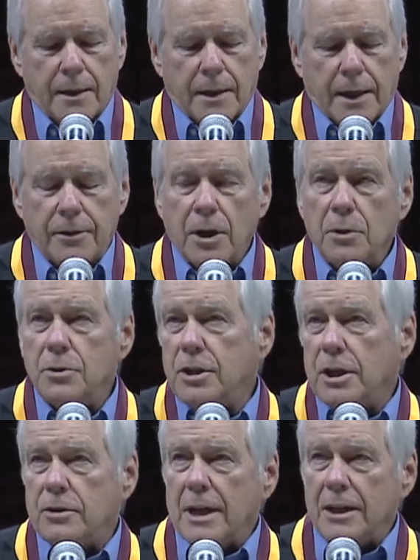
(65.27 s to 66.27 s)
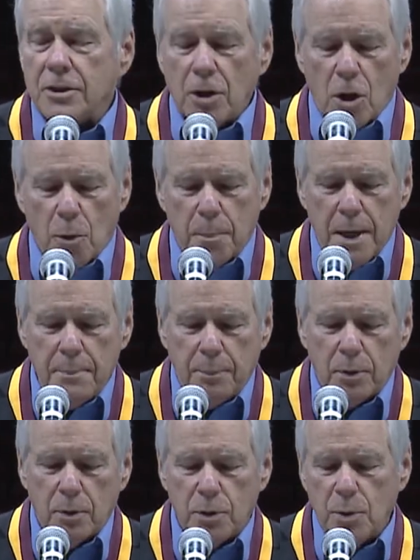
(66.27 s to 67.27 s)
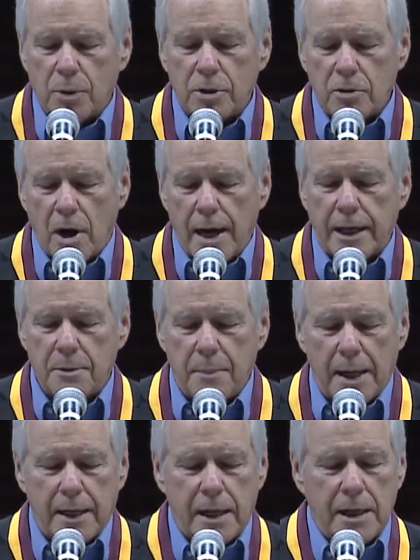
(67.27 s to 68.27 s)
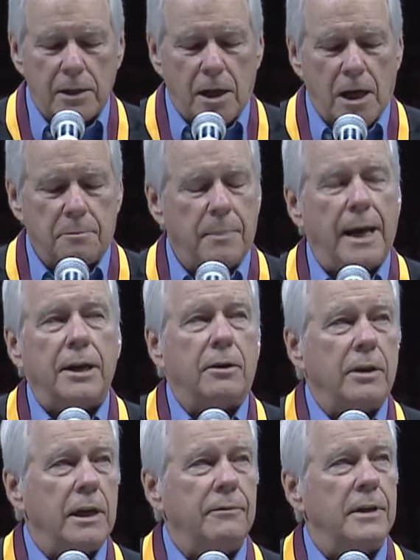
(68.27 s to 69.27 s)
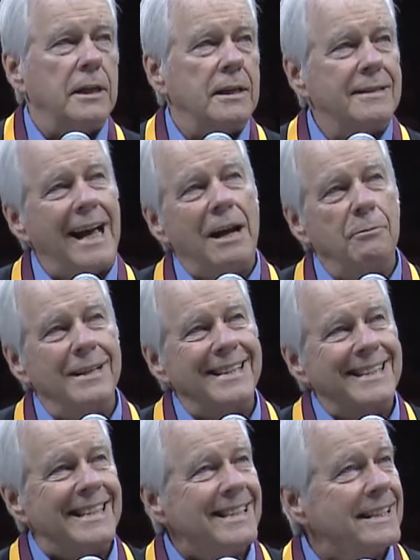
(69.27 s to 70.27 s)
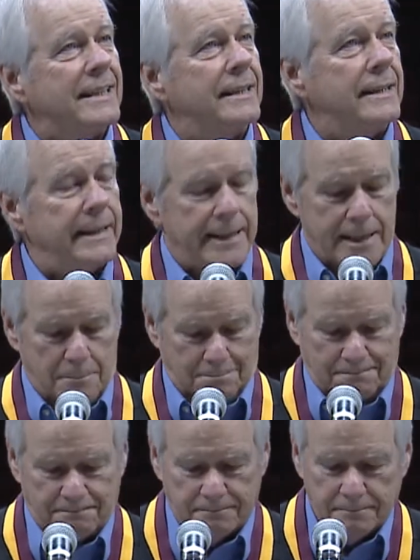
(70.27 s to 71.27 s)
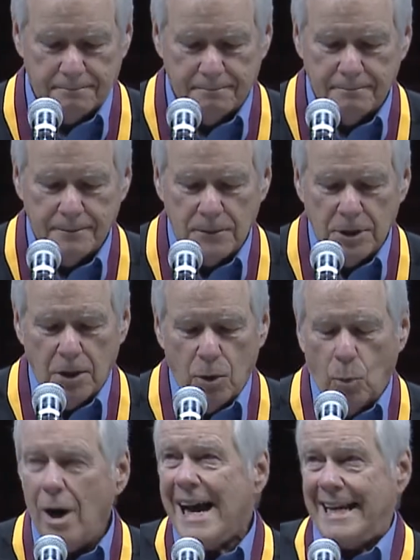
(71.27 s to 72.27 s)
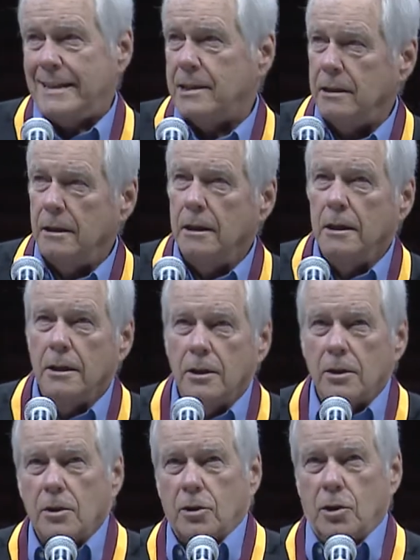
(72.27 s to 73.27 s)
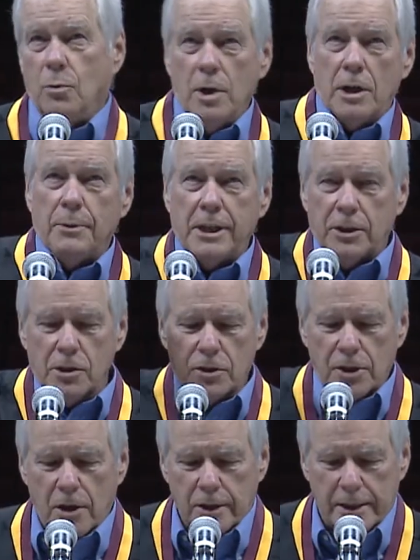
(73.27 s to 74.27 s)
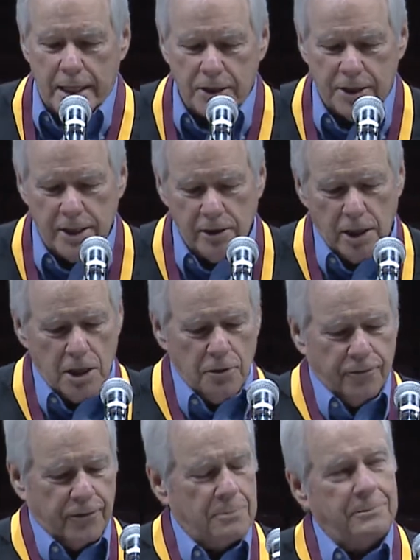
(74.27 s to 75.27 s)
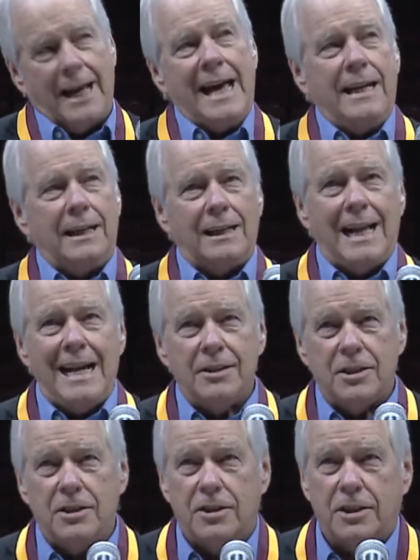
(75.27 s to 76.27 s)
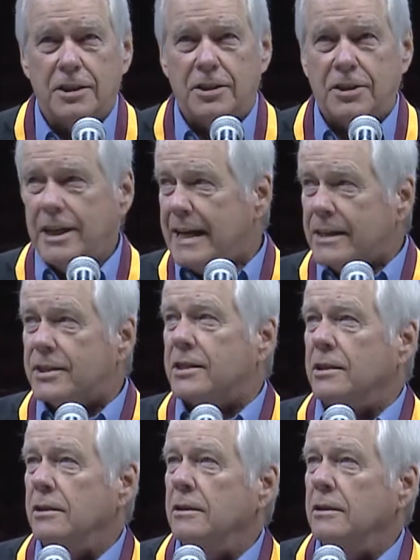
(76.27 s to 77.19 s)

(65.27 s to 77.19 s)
In those years, I saw people who were trying to make Elon better even as I resisted them. What? You want to reduce our teaching load from nine classes to six?